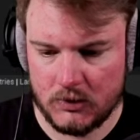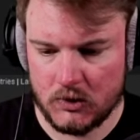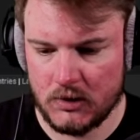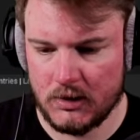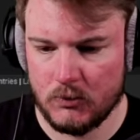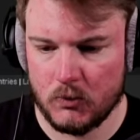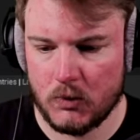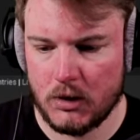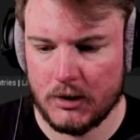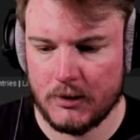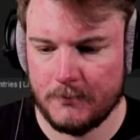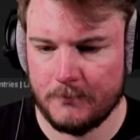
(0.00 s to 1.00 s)
is usually
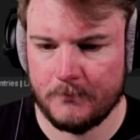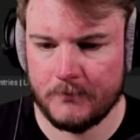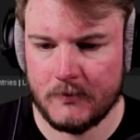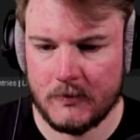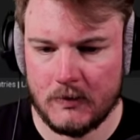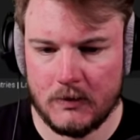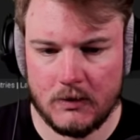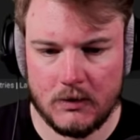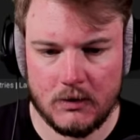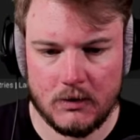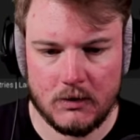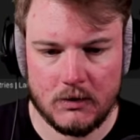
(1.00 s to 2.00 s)
1.
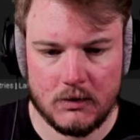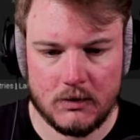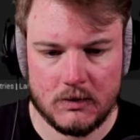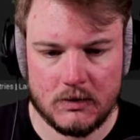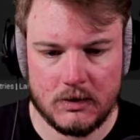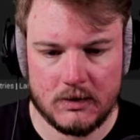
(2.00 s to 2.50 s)
So